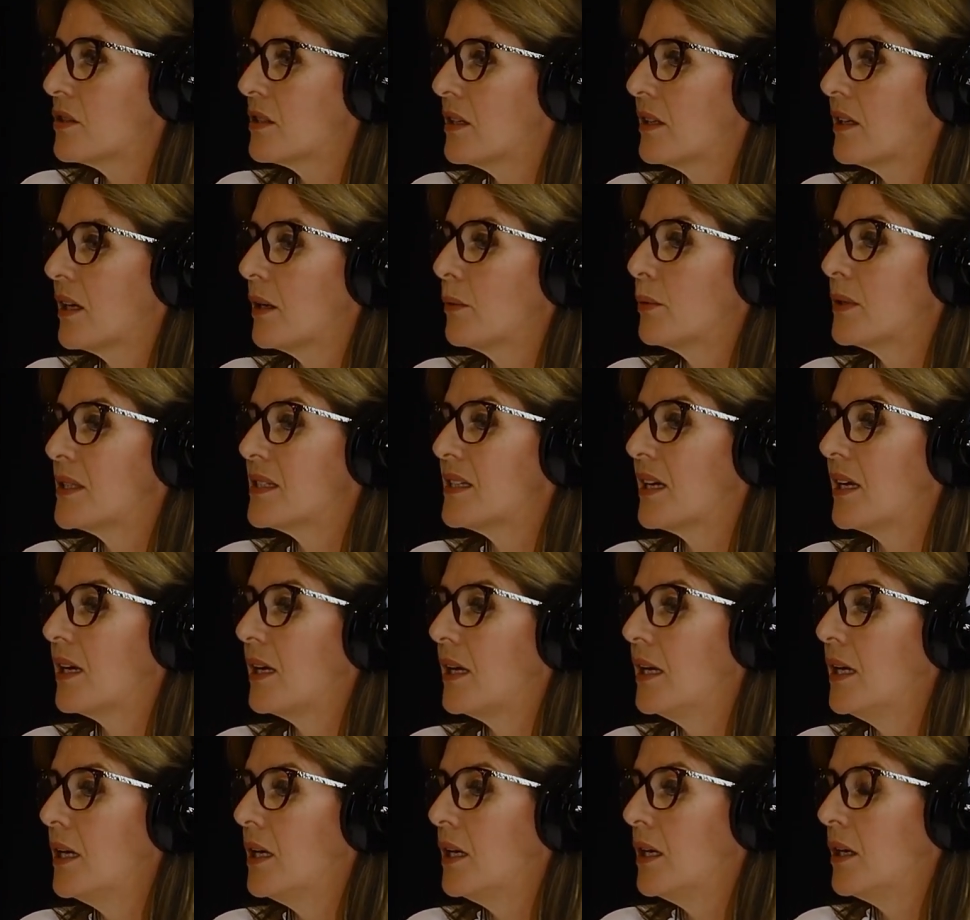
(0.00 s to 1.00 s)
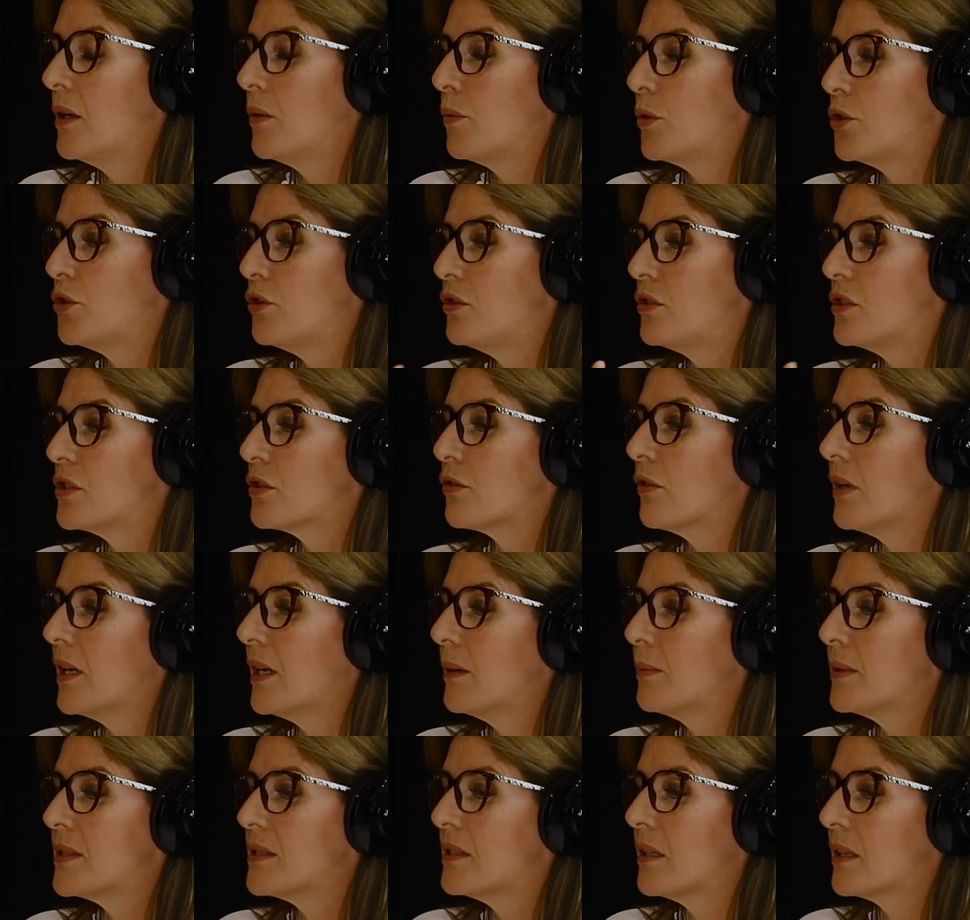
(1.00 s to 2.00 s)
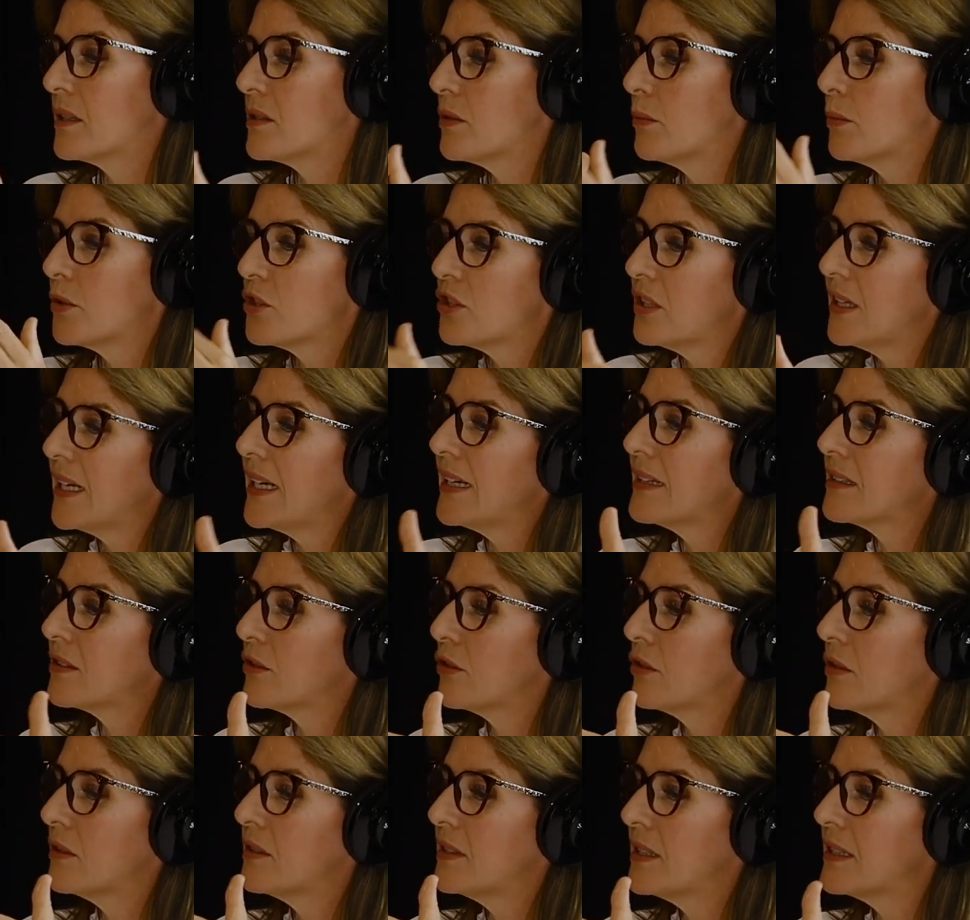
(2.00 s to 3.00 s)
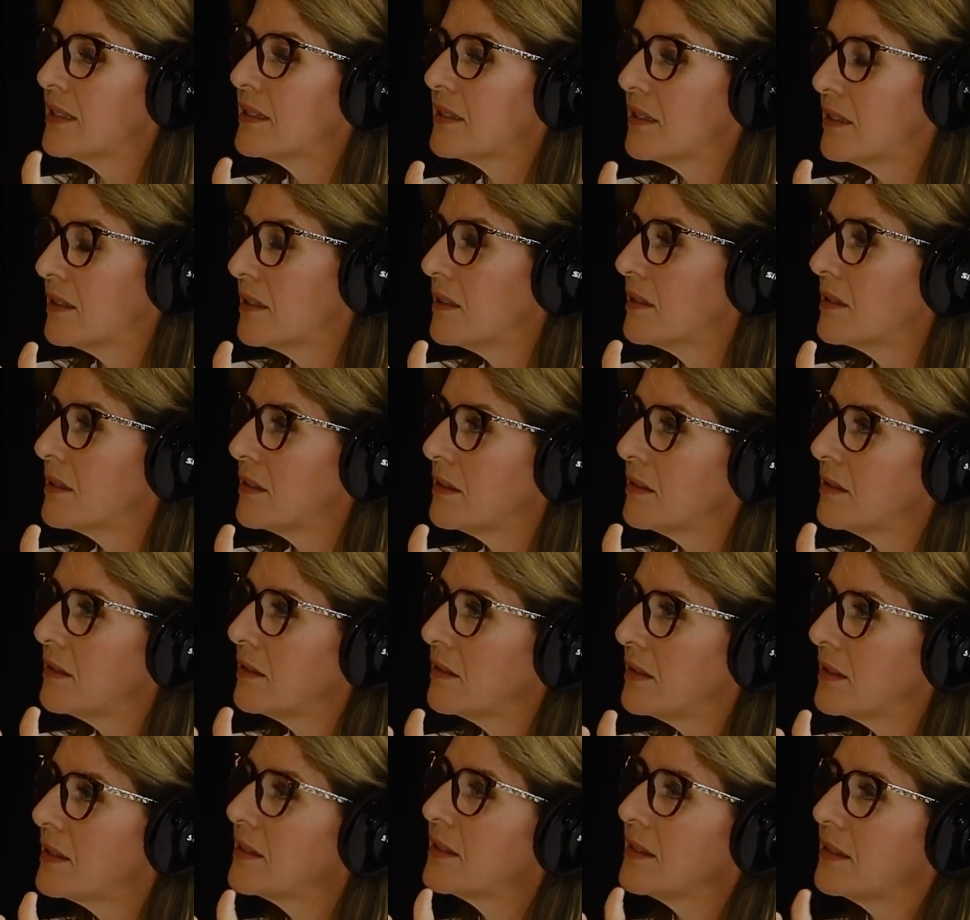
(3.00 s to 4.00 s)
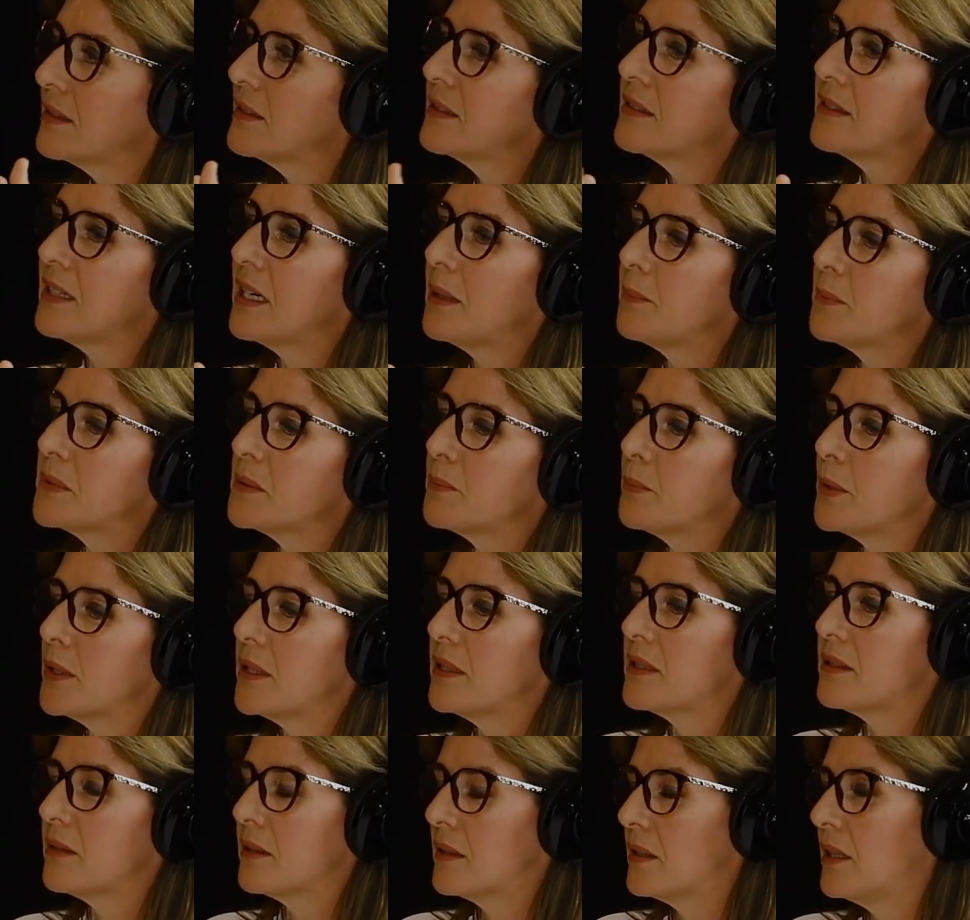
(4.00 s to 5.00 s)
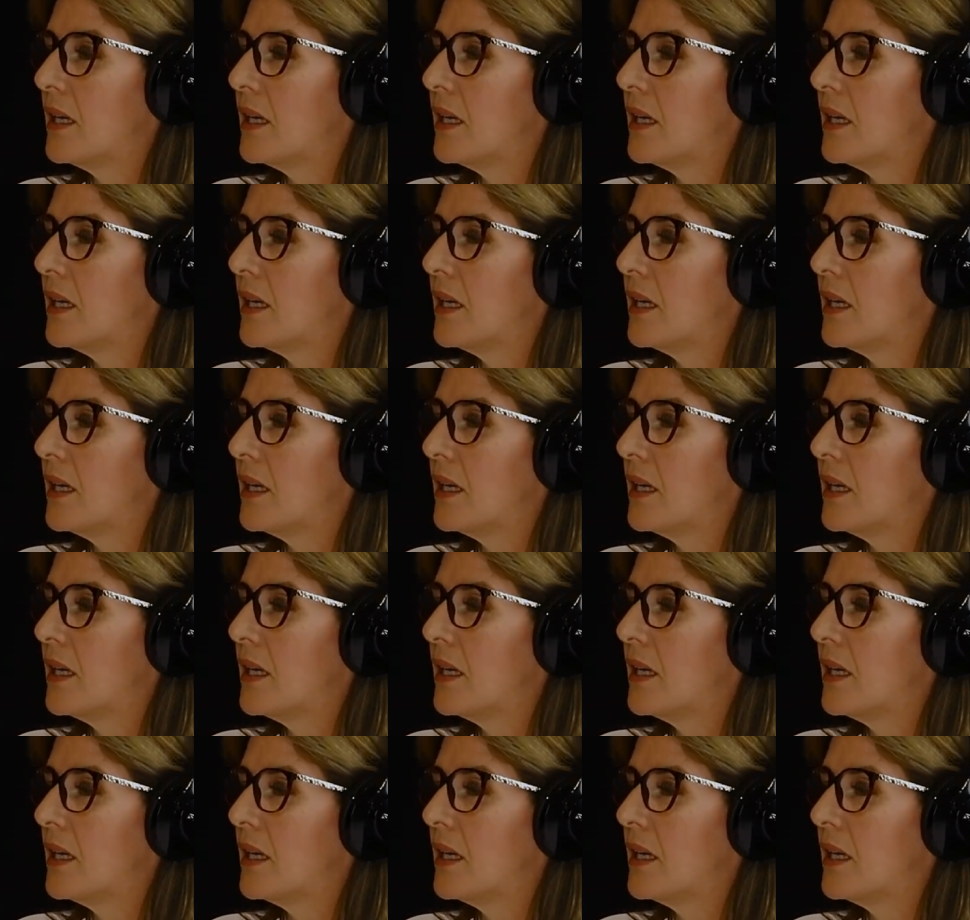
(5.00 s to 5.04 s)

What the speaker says: And I would say what you describe is not so much links or distant steps, but it's an